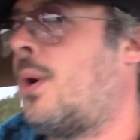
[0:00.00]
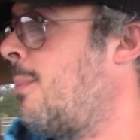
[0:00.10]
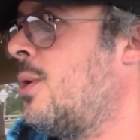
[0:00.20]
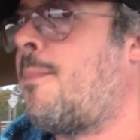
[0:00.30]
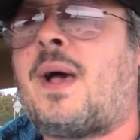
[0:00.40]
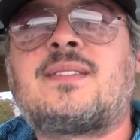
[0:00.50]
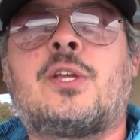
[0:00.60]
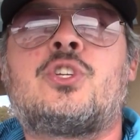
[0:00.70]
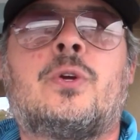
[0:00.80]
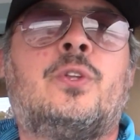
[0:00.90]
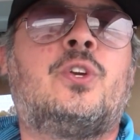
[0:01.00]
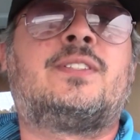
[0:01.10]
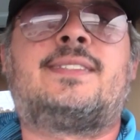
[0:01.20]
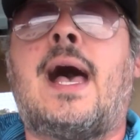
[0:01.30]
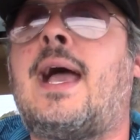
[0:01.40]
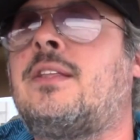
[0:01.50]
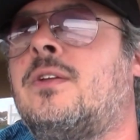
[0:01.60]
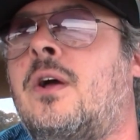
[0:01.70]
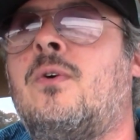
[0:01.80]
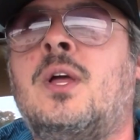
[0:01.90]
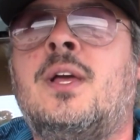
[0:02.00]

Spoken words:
Probably a passenger on your side, you know,